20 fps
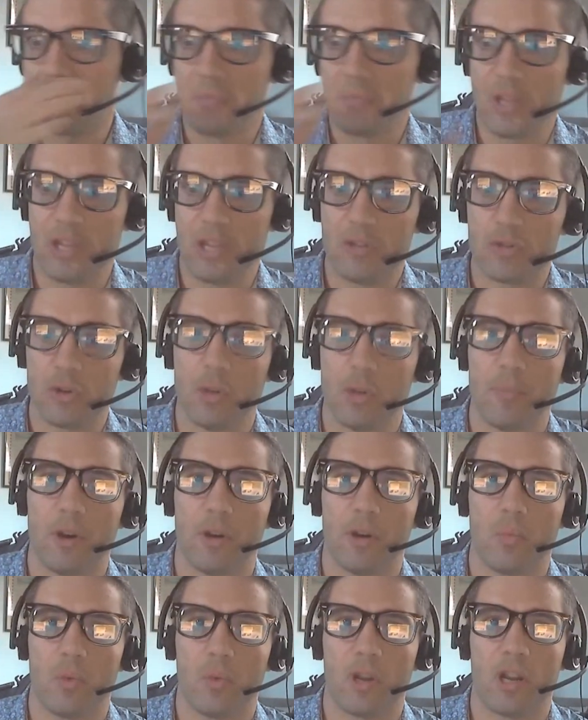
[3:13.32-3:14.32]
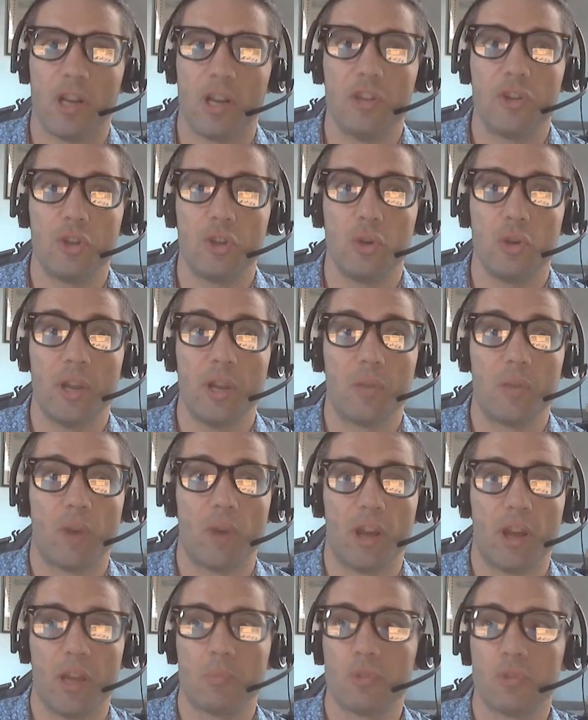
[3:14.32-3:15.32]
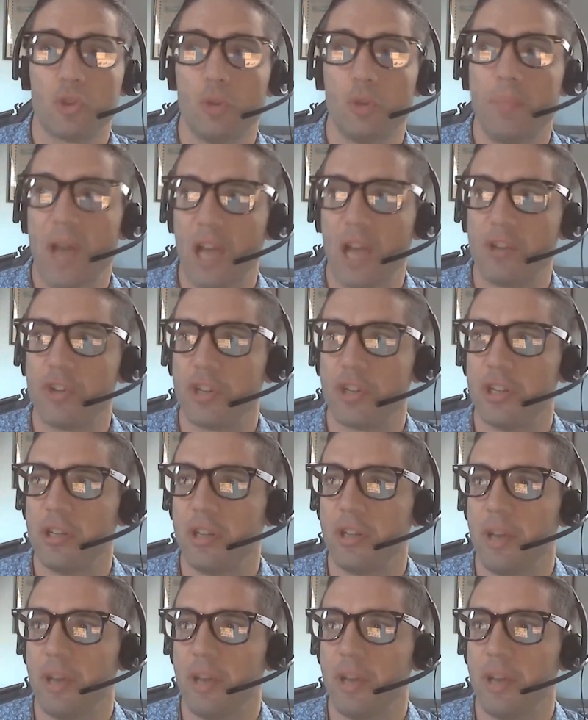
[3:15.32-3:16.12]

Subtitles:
intro about what I do and why I'm so passionate